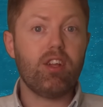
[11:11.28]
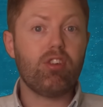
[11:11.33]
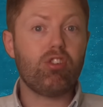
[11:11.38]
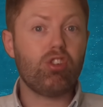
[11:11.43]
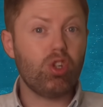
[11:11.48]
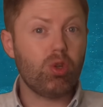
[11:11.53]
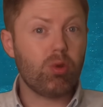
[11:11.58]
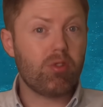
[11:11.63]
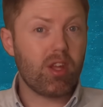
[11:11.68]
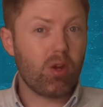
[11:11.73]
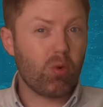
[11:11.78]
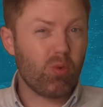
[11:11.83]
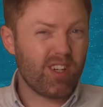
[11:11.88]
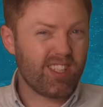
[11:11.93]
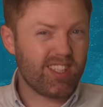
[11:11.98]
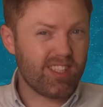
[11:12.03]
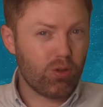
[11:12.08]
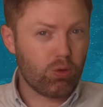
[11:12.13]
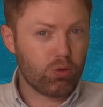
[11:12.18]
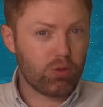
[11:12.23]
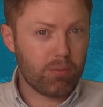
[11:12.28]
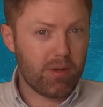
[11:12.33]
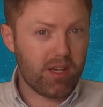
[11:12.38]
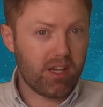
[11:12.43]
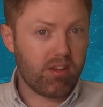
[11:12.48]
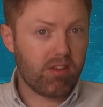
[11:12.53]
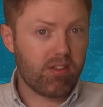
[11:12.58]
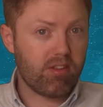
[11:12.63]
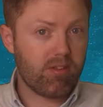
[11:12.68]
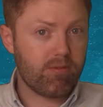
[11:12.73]
Do you think Western
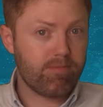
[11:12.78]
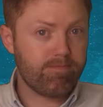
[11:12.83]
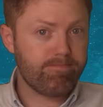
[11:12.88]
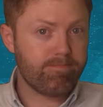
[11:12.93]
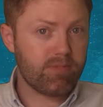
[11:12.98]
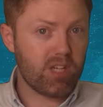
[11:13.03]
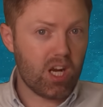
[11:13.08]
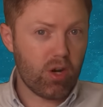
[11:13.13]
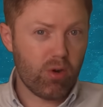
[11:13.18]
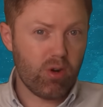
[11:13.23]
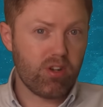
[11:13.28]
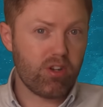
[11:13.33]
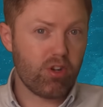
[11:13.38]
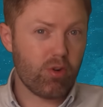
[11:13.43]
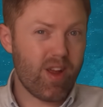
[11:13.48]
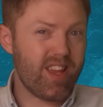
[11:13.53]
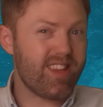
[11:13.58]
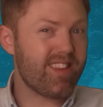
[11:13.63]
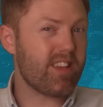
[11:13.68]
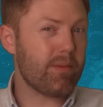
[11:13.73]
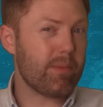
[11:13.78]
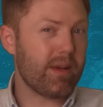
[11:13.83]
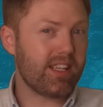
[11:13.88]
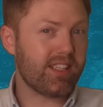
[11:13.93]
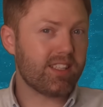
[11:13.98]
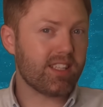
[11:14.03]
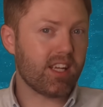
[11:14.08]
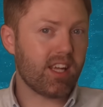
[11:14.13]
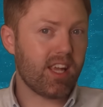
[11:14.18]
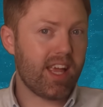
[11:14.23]
automakers are
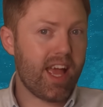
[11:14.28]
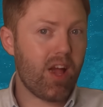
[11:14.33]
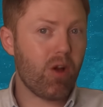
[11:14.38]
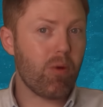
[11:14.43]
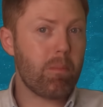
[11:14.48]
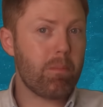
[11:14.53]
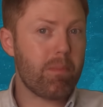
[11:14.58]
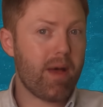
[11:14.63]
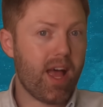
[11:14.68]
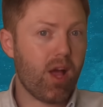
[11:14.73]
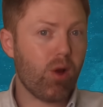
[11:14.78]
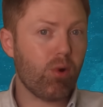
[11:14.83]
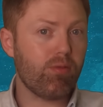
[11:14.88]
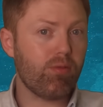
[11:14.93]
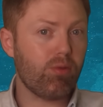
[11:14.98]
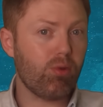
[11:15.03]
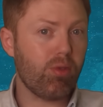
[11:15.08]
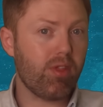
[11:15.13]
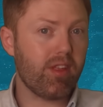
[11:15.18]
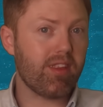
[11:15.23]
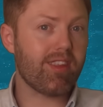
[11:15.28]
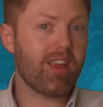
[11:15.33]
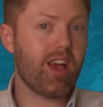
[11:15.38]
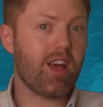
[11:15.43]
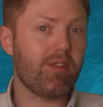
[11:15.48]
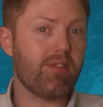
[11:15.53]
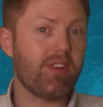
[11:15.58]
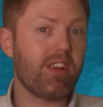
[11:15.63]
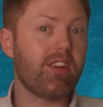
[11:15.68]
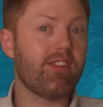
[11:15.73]
underestimating how powerful this
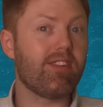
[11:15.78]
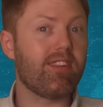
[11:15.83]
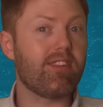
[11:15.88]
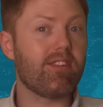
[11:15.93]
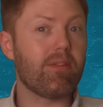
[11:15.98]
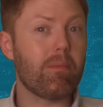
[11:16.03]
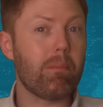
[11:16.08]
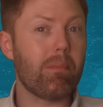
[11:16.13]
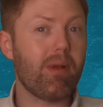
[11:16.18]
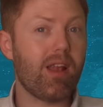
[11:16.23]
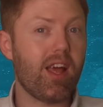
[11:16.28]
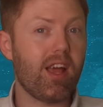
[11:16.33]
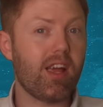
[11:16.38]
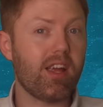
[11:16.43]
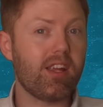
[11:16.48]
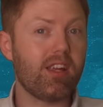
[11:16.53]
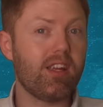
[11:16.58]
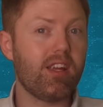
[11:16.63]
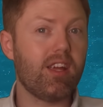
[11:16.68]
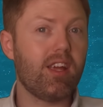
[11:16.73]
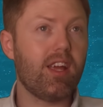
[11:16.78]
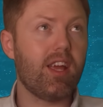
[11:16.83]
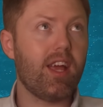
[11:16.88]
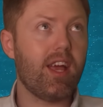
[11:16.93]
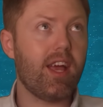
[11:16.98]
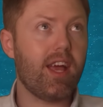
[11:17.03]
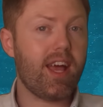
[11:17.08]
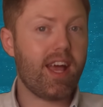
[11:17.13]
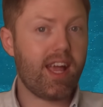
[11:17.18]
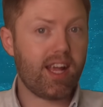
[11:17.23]
kind of ecosystem play
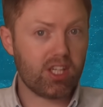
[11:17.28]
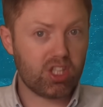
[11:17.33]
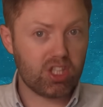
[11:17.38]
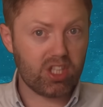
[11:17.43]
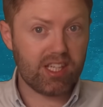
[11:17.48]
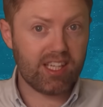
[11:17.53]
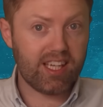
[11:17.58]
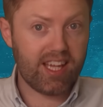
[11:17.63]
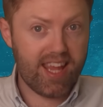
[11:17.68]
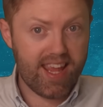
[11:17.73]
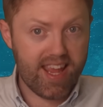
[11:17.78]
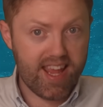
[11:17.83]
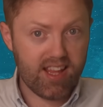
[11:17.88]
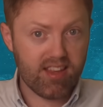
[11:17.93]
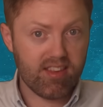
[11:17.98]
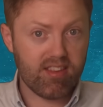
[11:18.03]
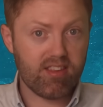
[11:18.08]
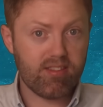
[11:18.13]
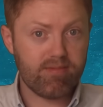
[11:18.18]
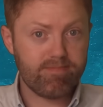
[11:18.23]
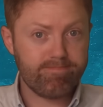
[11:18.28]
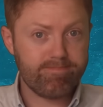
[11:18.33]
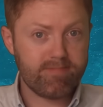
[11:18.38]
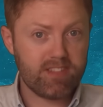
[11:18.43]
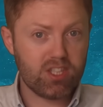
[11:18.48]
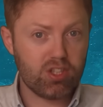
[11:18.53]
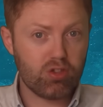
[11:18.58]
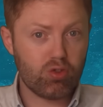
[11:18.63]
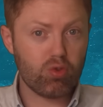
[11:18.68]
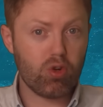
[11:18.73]
actually is?
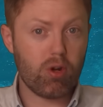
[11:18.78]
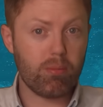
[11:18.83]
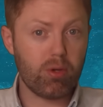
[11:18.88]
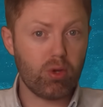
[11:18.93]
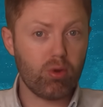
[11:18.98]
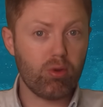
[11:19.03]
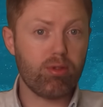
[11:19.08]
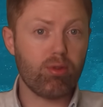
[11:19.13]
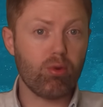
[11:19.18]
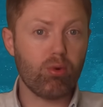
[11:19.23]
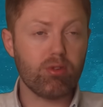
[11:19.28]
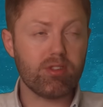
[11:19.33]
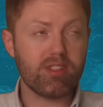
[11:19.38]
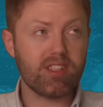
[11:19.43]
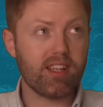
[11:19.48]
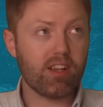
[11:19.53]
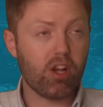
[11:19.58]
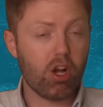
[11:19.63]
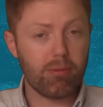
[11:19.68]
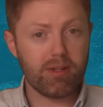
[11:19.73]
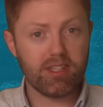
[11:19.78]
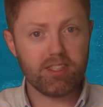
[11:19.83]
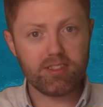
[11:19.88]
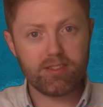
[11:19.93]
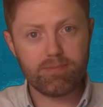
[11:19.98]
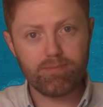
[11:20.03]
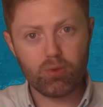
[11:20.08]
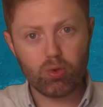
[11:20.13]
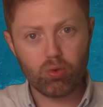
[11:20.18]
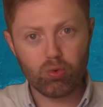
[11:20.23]
Drop your thoughts in the
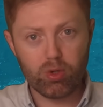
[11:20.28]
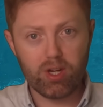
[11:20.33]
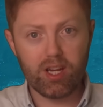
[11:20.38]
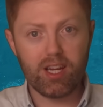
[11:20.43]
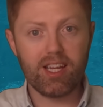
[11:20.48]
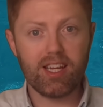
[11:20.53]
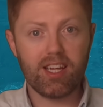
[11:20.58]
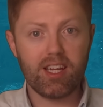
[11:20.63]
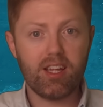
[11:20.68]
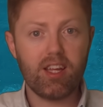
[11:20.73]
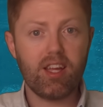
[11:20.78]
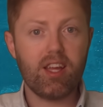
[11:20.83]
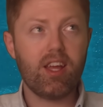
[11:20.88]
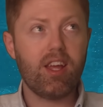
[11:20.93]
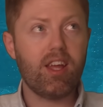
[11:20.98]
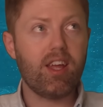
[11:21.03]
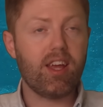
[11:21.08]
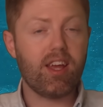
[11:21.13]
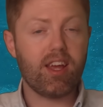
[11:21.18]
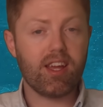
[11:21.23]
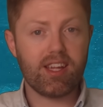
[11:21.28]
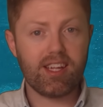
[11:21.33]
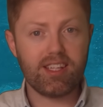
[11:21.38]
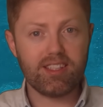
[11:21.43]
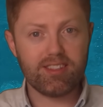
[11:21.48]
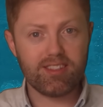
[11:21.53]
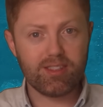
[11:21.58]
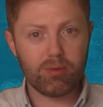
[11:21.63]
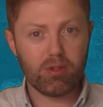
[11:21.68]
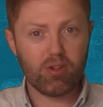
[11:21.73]
comments. Really
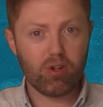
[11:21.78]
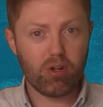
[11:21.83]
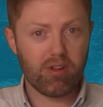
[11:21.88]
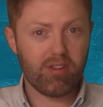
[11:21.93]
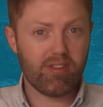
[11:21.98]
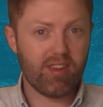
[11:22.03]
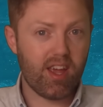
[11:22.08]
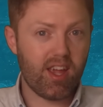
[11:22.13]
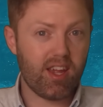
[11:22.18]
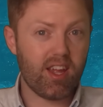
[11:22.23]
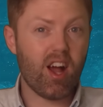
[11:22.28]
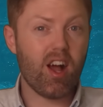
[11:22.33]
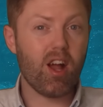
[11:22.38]
keen to see what you've got to say.